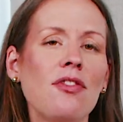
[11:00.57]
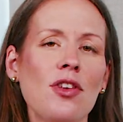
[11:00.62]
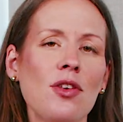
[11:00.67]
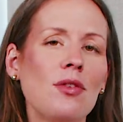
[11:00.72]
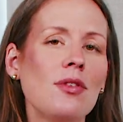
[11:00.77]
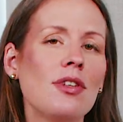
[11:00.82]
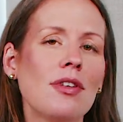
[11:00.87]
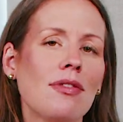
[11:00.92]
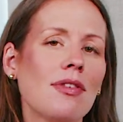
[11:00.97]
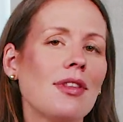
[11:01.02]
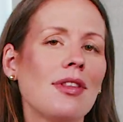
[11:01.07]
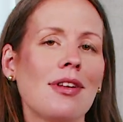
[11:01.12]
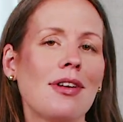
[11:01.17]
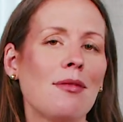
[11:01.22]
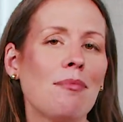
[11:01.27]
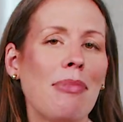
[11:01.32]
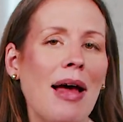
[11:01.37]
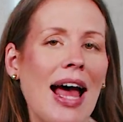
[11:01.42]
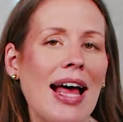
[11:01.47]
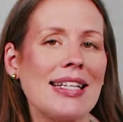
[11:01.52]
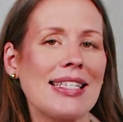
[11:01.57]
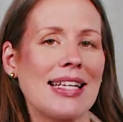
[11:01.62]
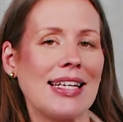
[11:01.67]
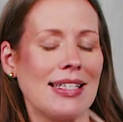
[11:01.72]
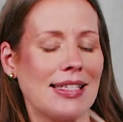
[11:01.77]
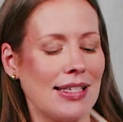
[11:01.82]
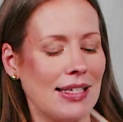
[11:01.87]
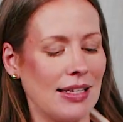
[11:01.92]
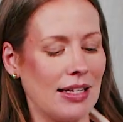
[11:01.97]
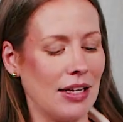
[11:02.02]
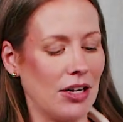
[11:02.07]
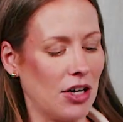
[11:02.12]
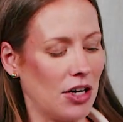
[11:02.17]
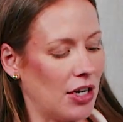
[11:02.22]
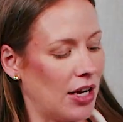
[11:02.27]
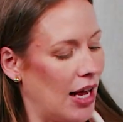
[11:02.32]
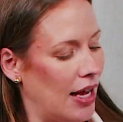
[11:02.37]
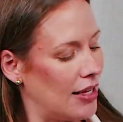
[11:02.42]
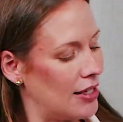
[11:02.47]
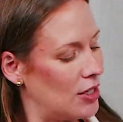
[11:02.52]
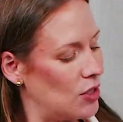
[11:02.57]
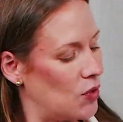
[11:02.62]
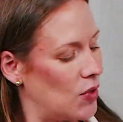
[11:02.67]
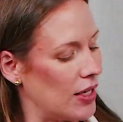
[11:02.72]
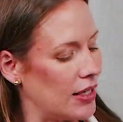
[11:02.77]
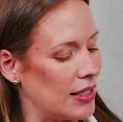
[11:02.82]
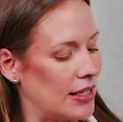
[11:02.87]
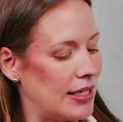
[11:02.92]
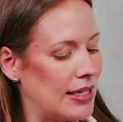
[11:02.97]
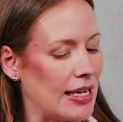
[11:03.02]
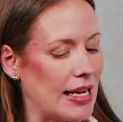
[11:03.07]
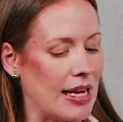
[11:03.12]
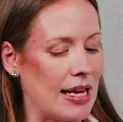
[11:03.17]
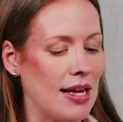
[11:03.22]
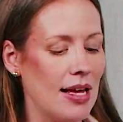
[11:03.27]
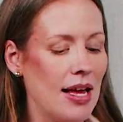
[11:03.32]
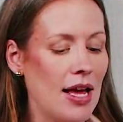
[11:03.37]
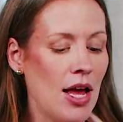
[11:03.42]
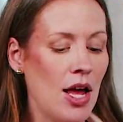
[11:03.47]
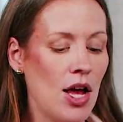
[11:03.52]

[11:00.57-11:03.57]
few different little baskets in here, as you can see.